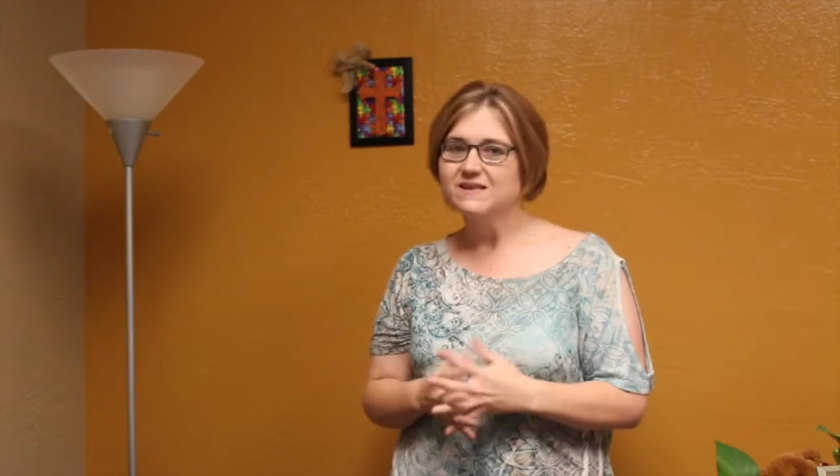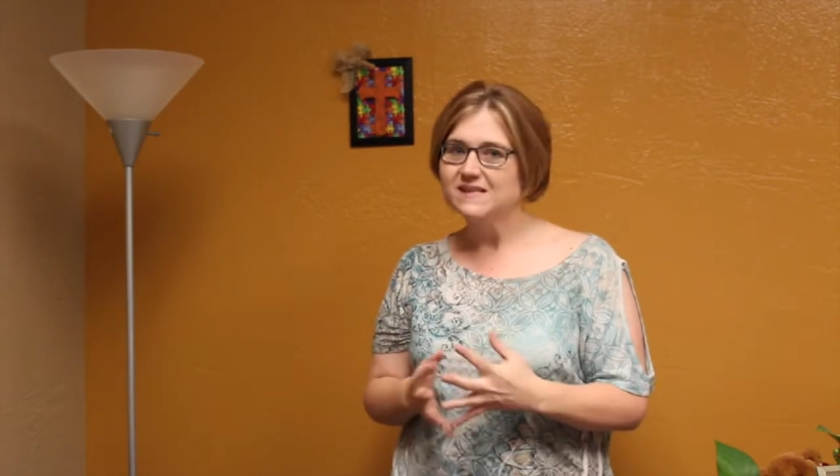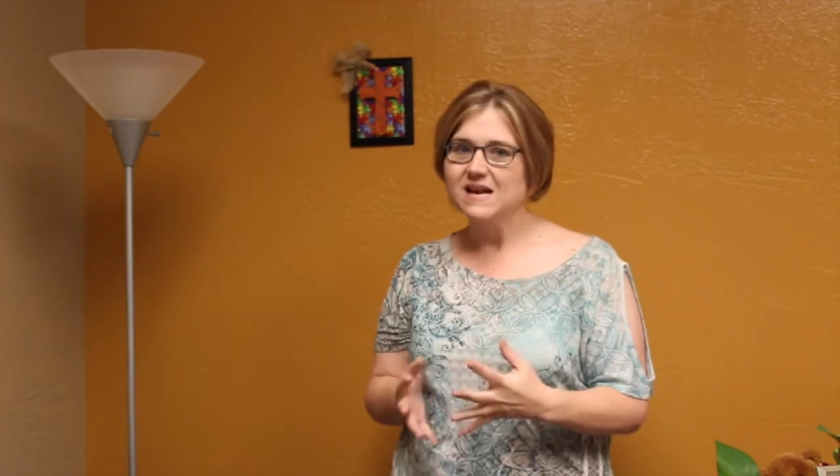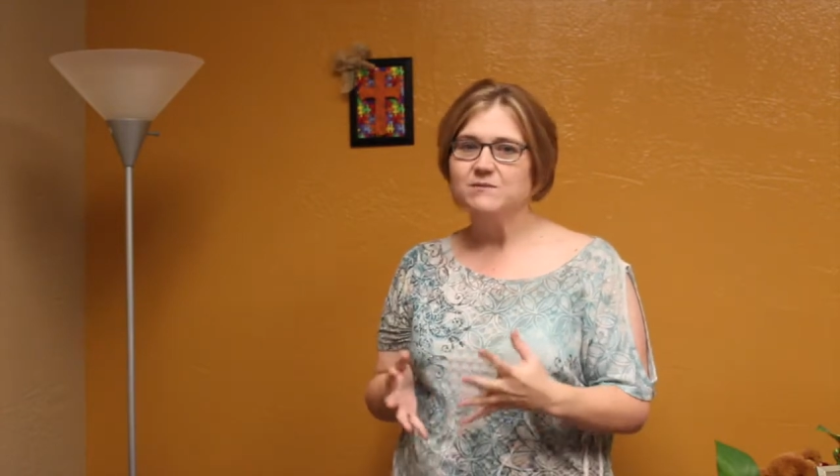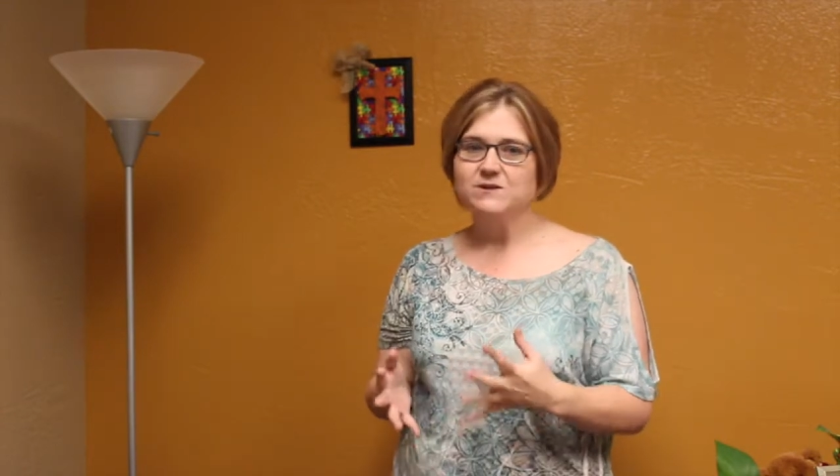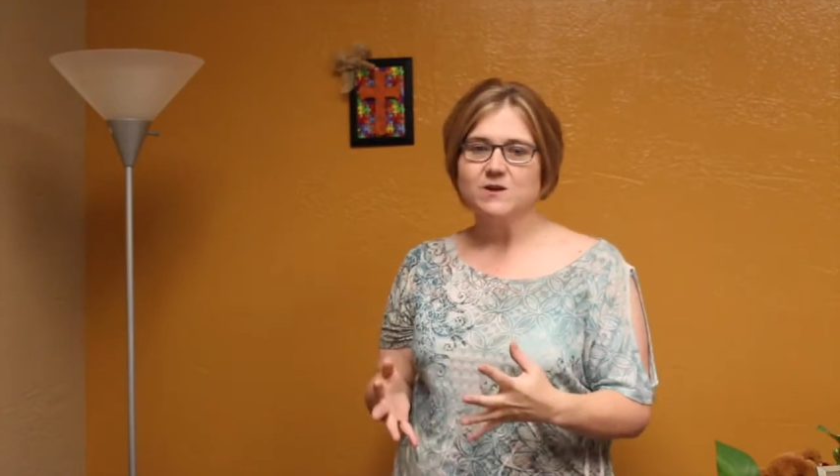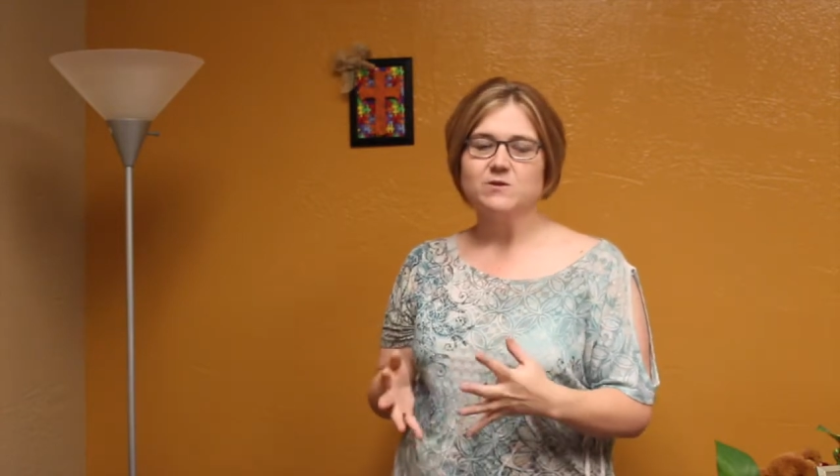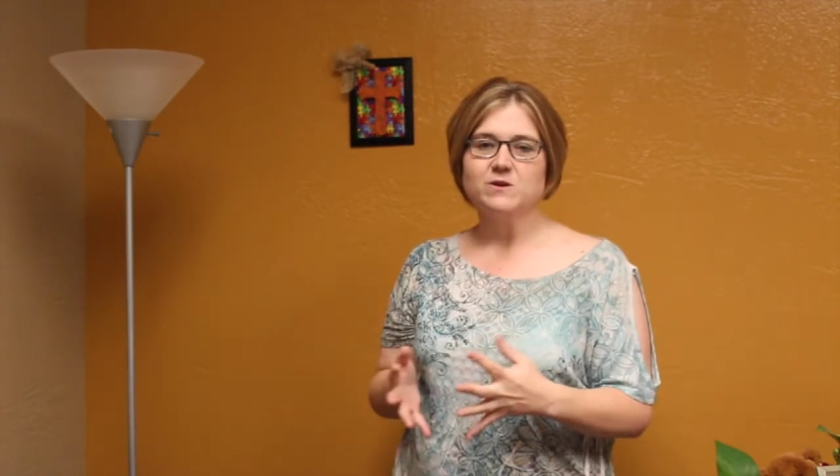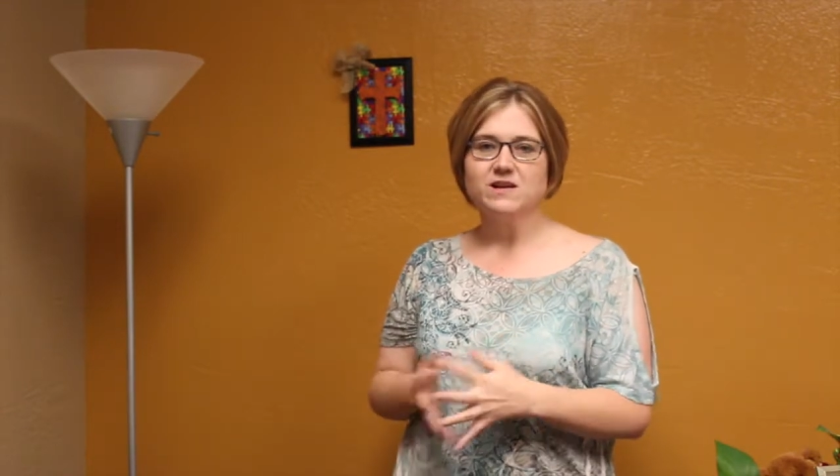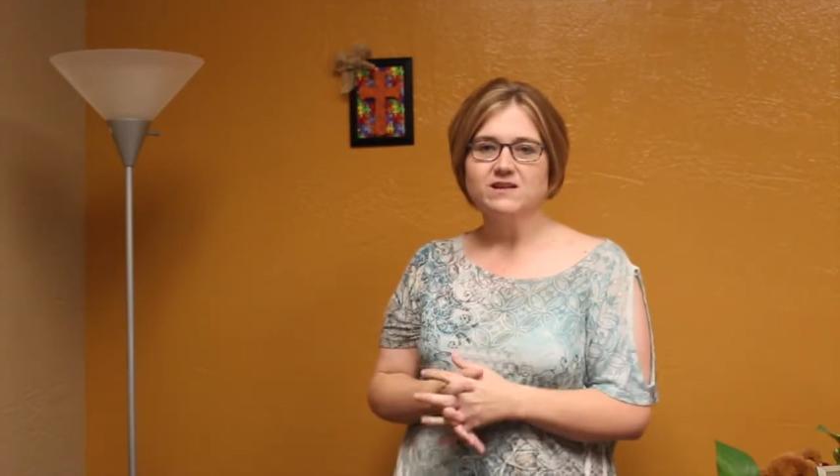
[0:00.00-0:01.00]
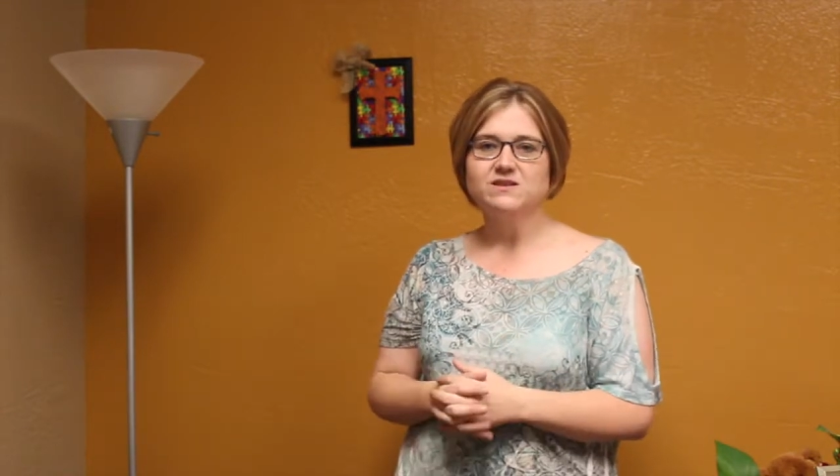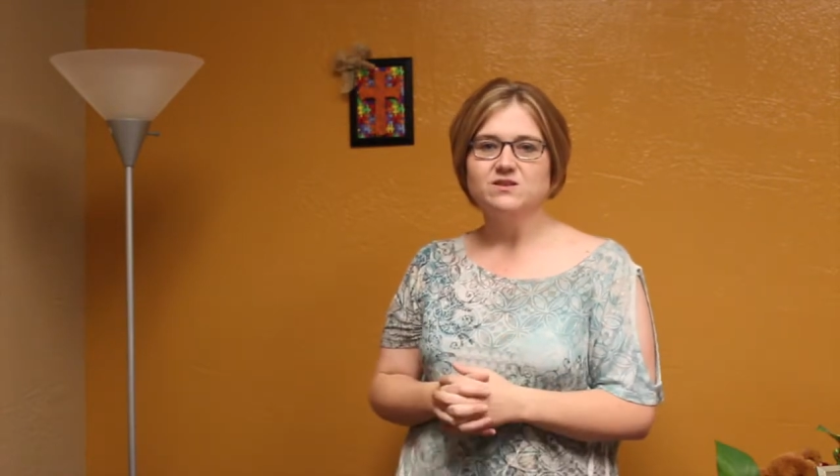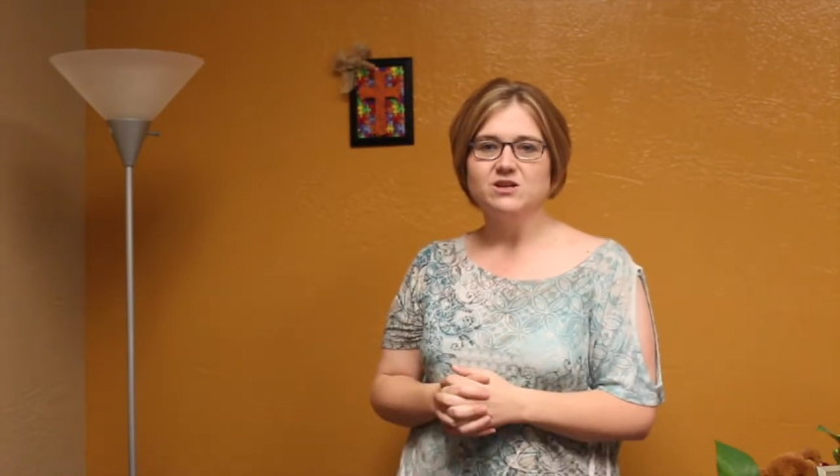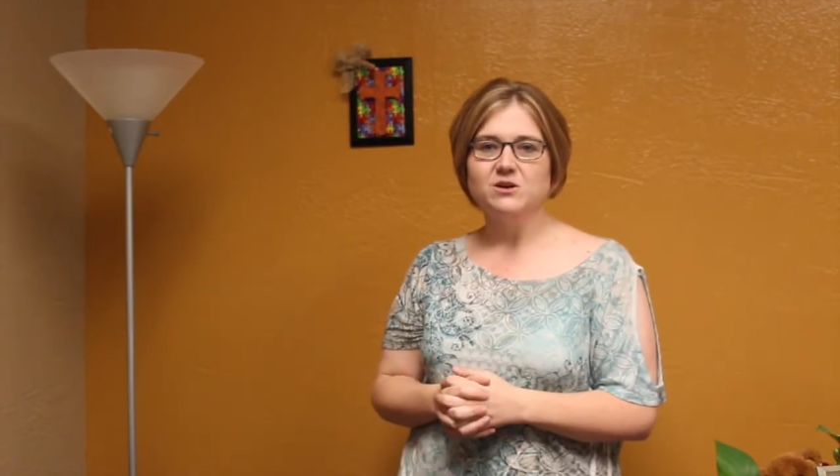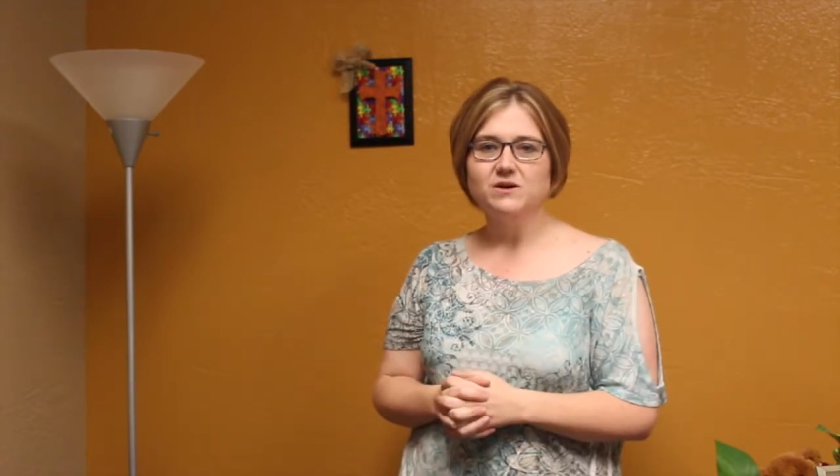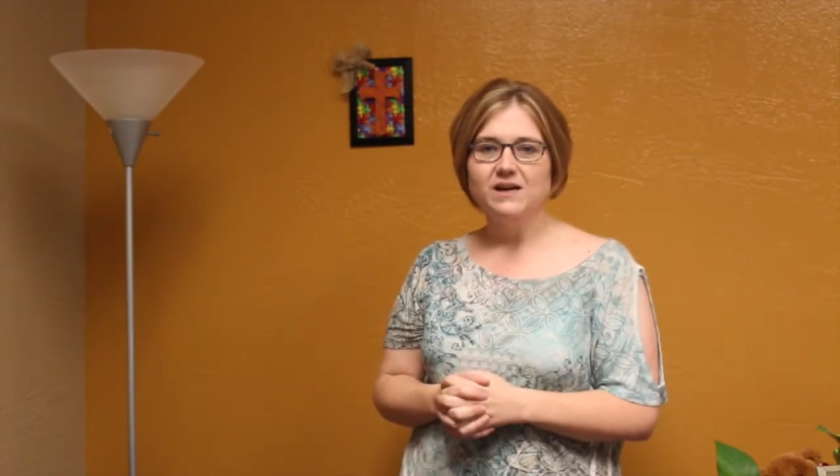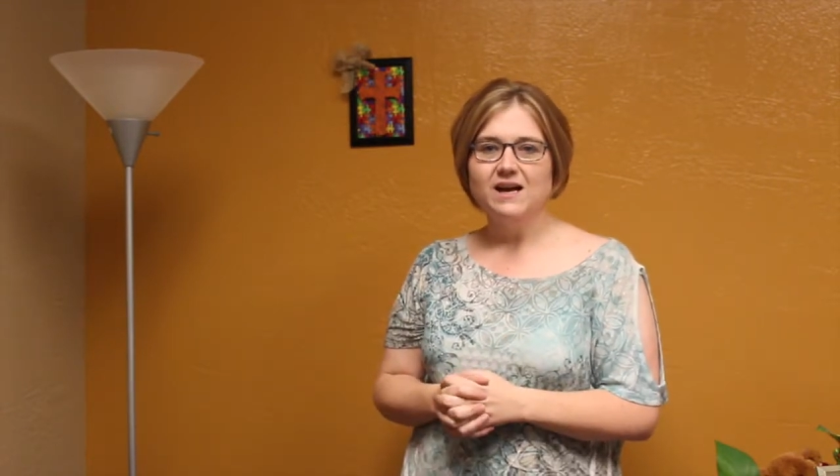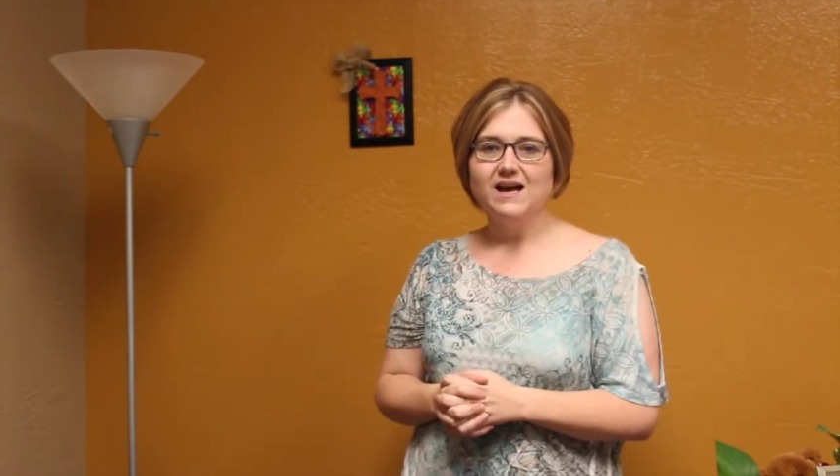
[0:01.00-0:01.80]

the same as other kids do.